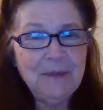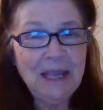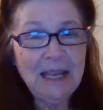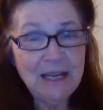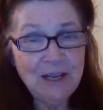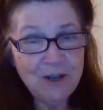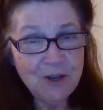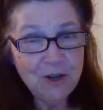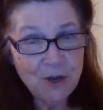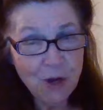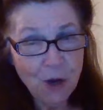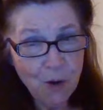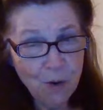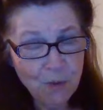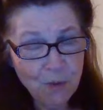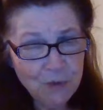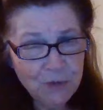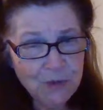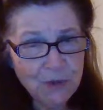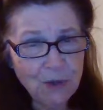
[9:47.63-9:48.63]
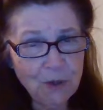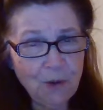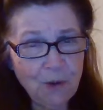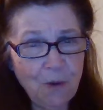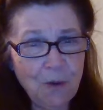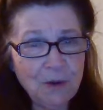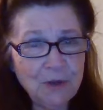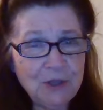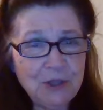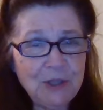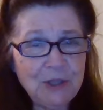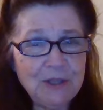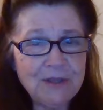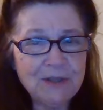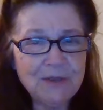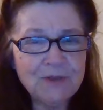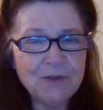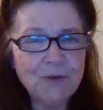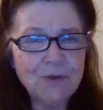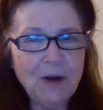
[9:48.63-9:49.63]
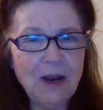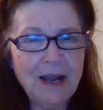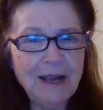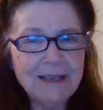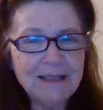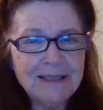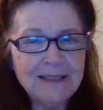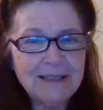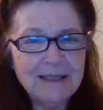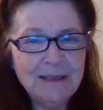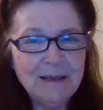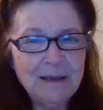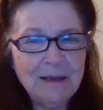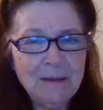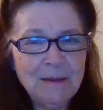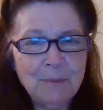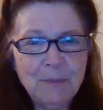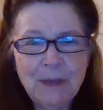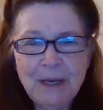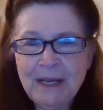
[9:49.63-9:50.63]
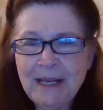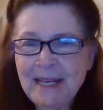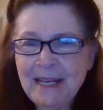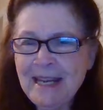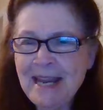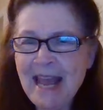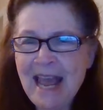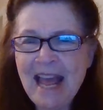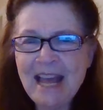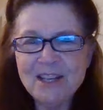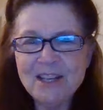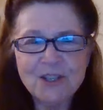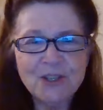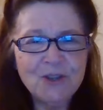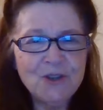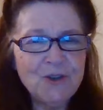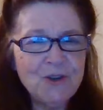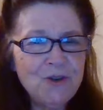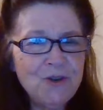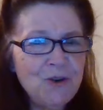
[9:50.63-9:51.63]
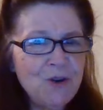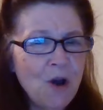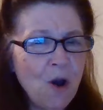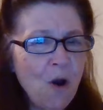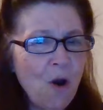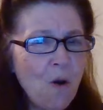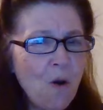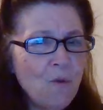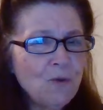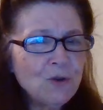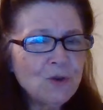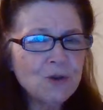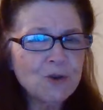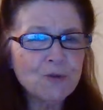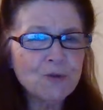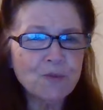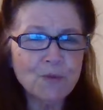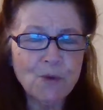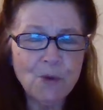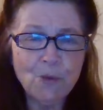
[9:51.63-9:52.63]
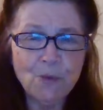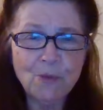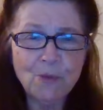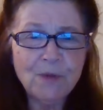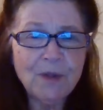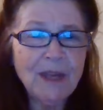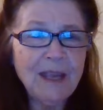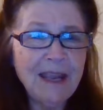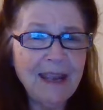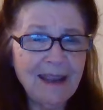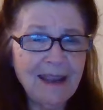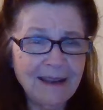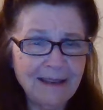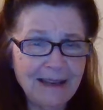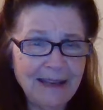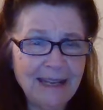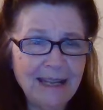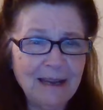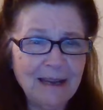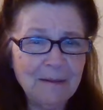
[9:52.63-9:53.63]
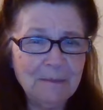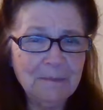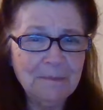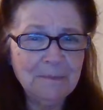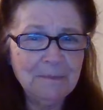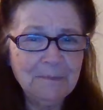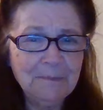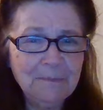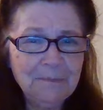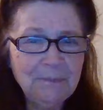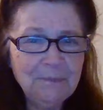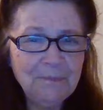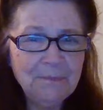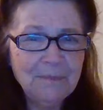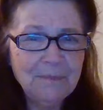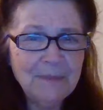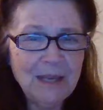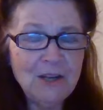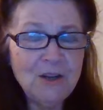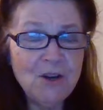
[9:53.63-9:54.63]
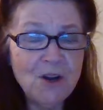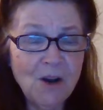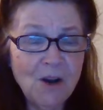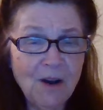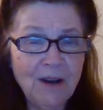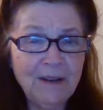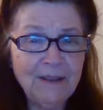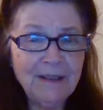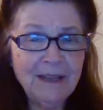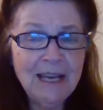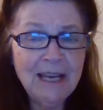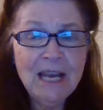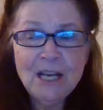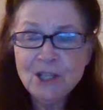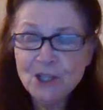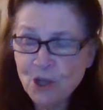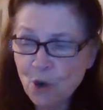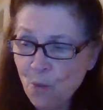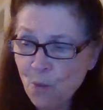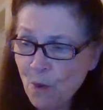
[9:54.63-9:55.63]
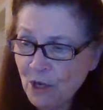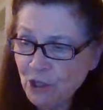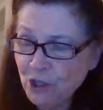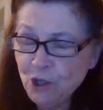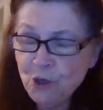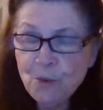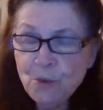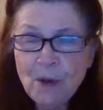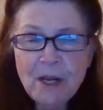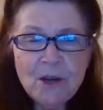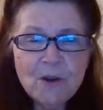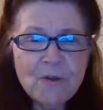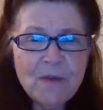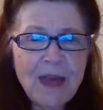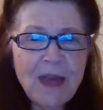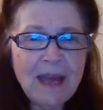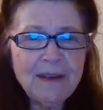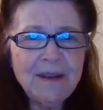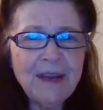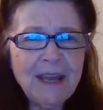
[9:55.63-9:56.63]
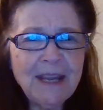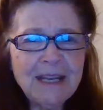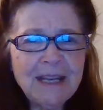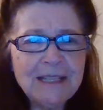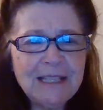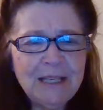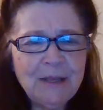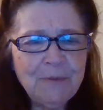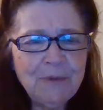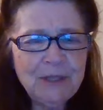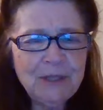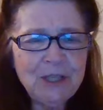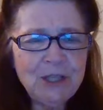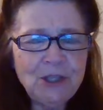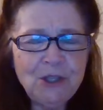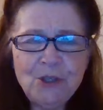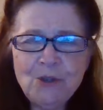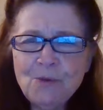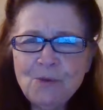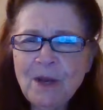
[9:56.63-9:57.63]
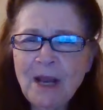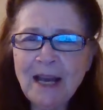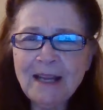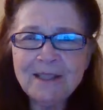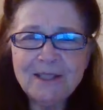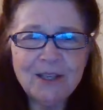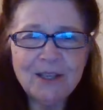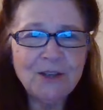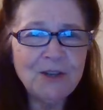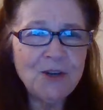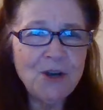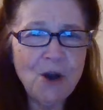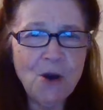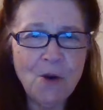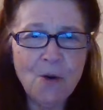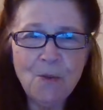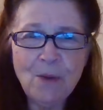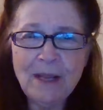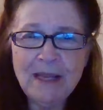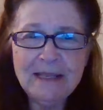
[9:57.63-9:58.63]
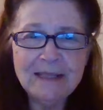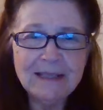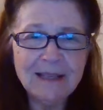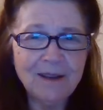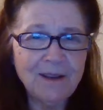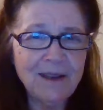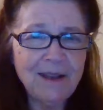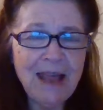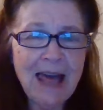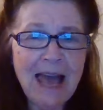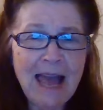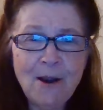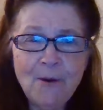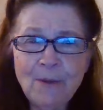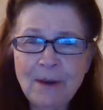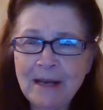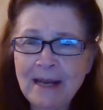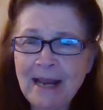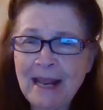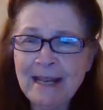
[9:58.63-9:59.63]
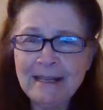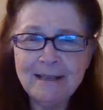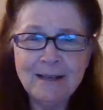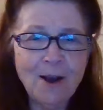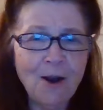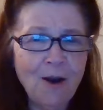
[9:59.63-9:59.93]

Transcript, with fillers: He knows the Lord Jesus Christ, but he has no truth in him. None. So when you hear that negativity, you got to know he's a liar. It ain't